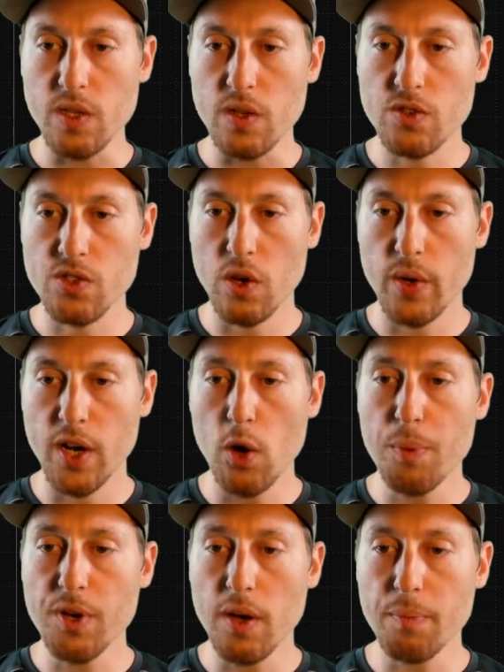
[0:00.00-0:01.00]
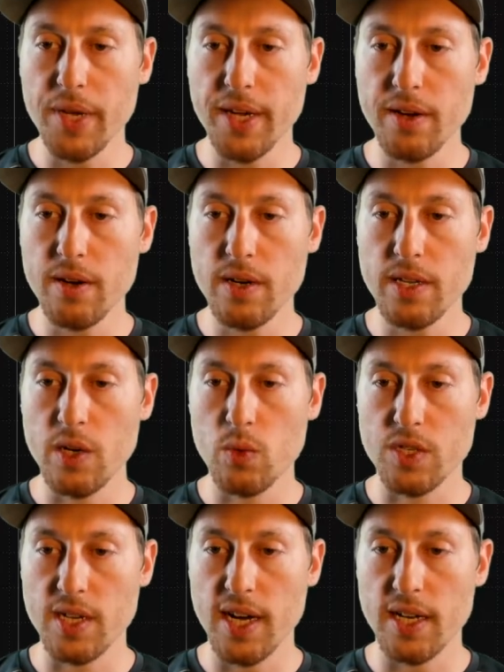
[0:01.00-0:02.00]
So it opened up here and it
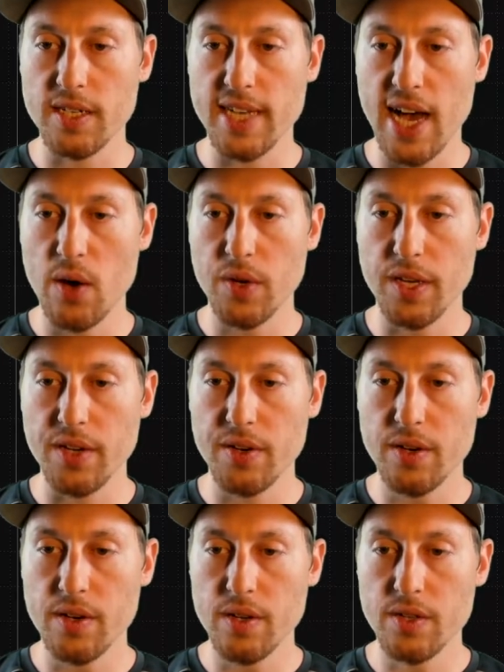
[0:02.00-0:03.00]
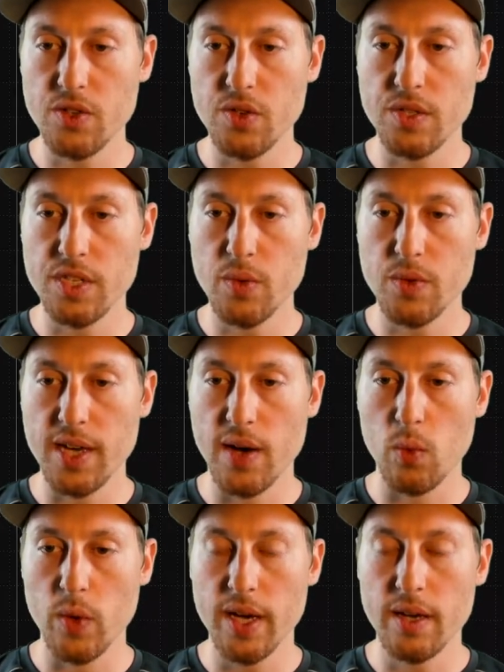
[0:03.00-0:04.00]
was kind of down here, as you can see with that
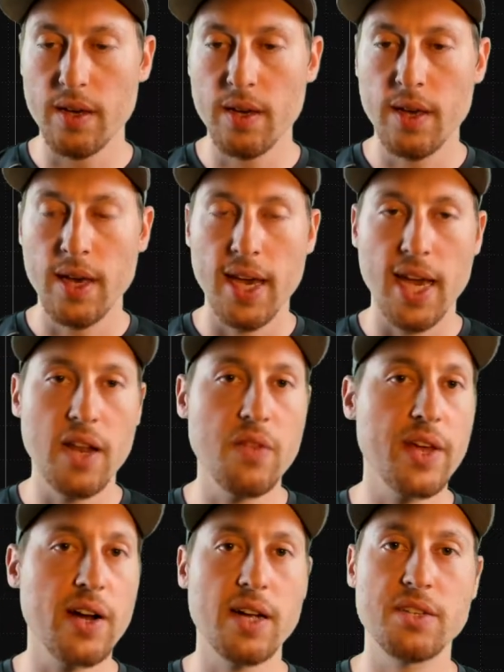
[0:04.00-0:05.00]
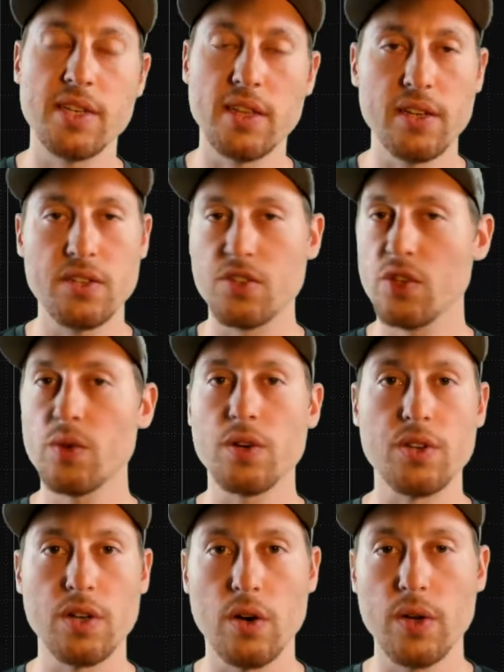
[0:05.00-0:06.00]
wick. And in there I said, let's do it or
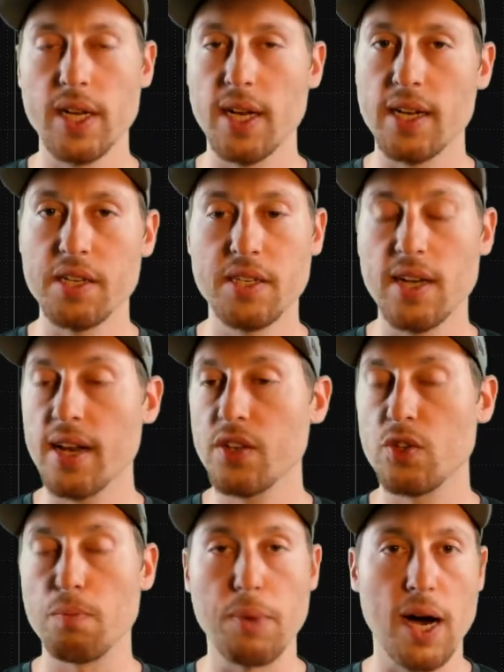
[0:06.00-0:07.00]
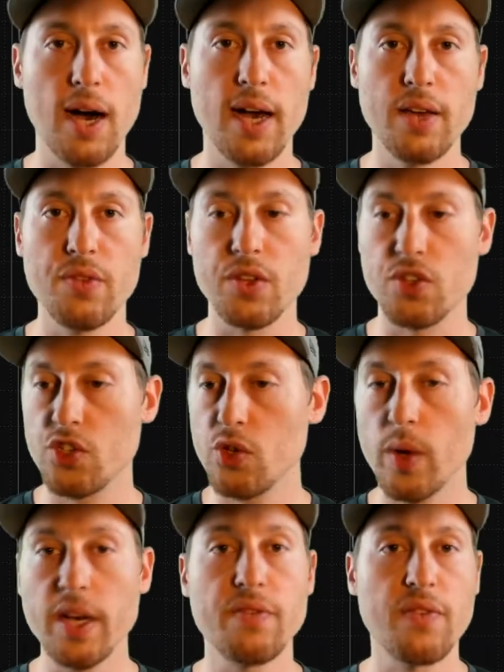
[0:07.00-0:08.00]
don't. And I decided to buy the
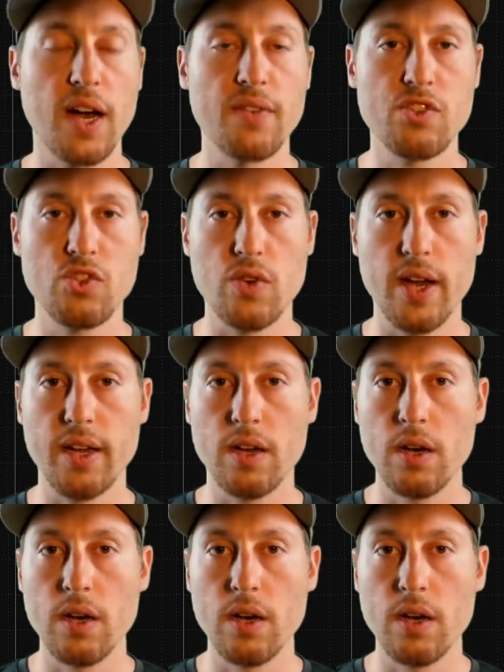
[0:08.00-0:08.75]
285 strike